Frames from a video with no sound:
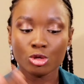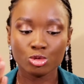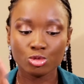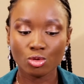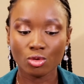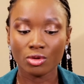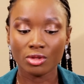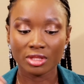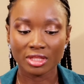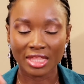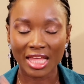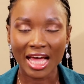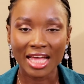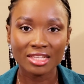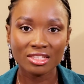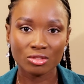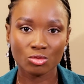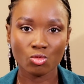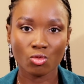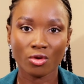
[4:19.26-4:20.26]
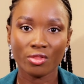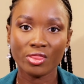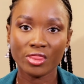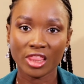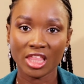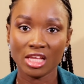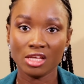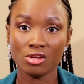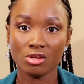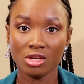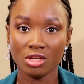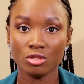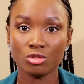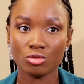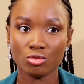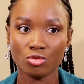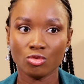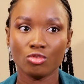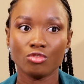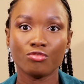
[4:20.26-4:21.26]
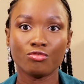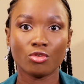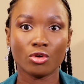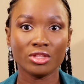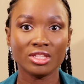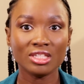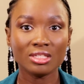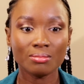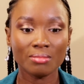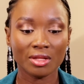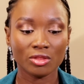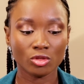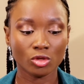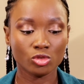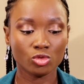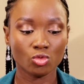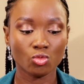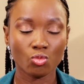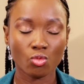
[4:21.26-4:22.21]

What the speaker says: So that's one thing you need to note. For this method to